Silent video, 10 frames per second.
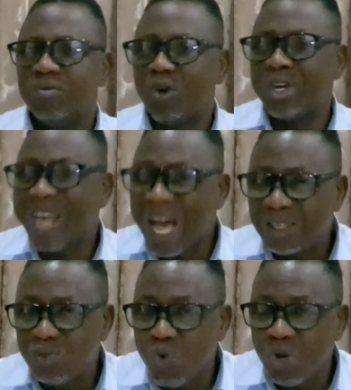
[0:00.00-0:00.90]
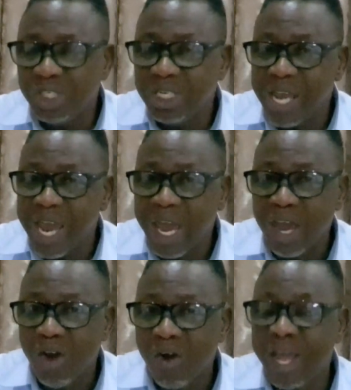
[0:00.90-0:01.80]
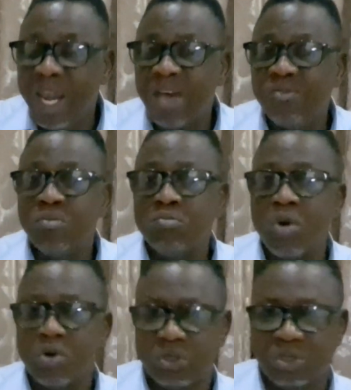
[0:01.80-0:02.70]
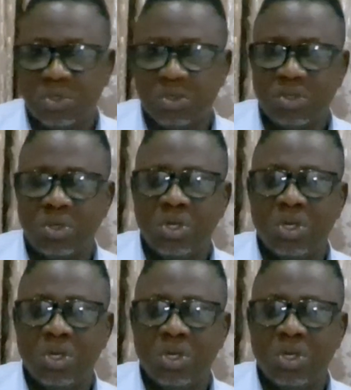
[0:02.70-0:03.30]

for that 1 year or 11 months,